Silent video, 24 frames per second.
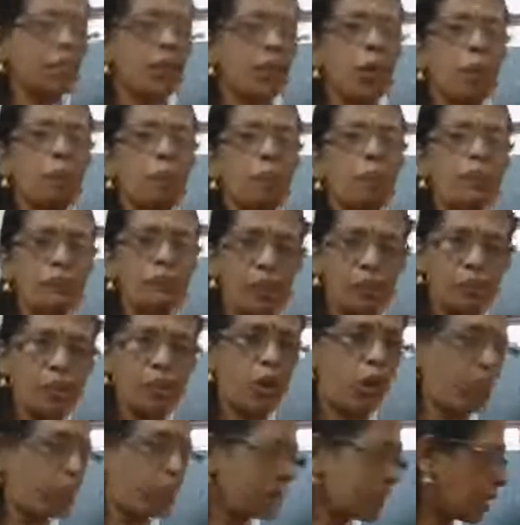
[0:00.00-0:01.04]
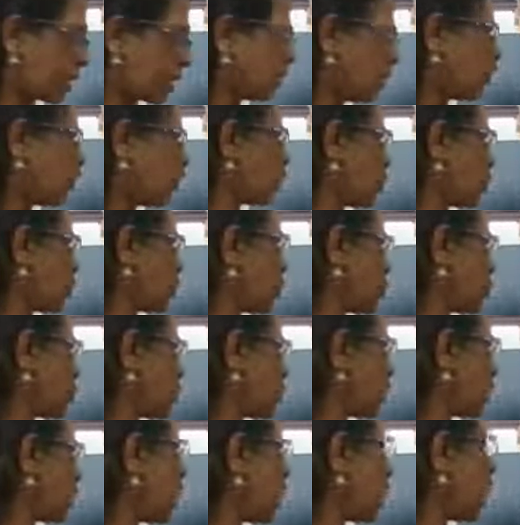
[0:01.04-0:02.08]
copper from copper sulfate
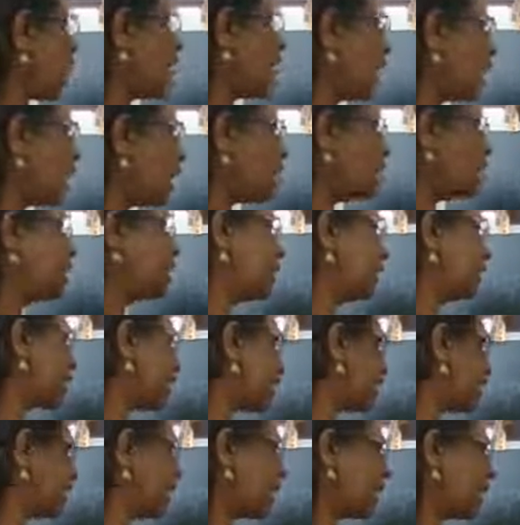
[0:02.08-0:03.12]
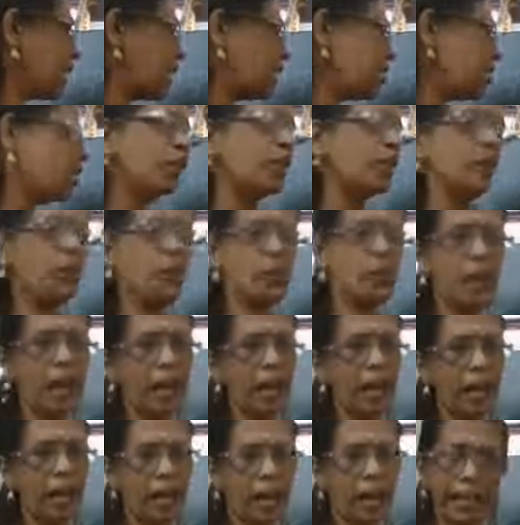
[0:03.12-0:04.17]
solution, and it is changed into
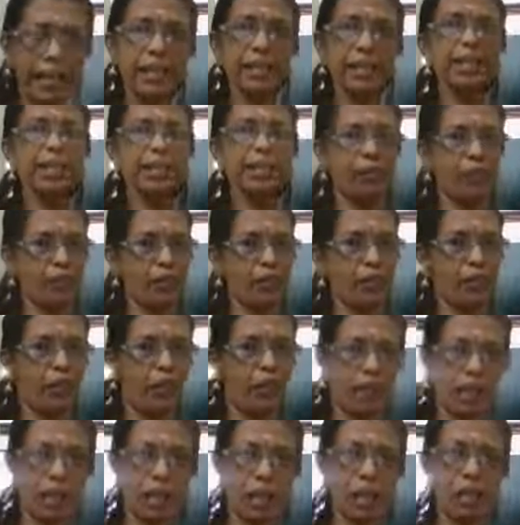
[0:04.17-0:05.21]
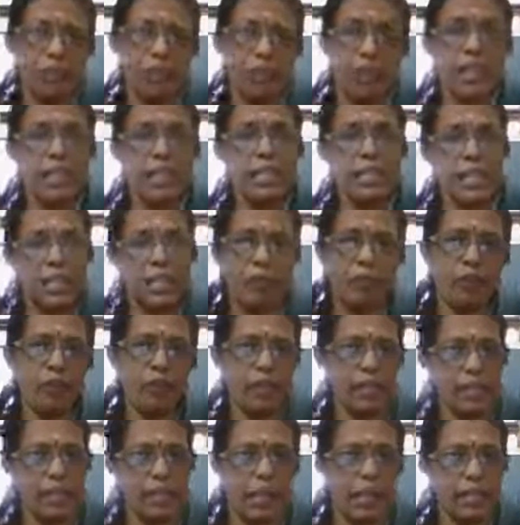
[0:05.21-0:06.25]
iron sulfate or ferrous
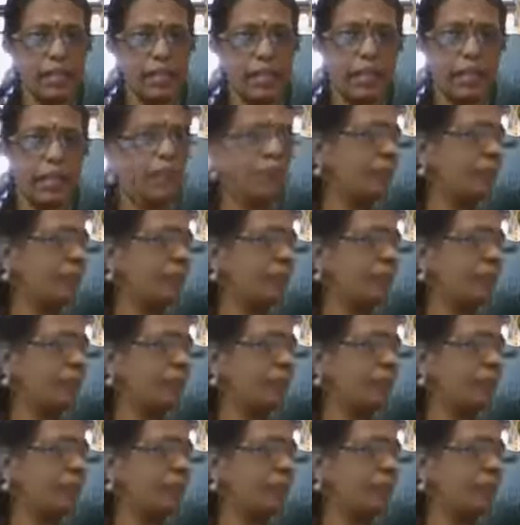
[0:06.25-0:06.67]
sulfate, we can say.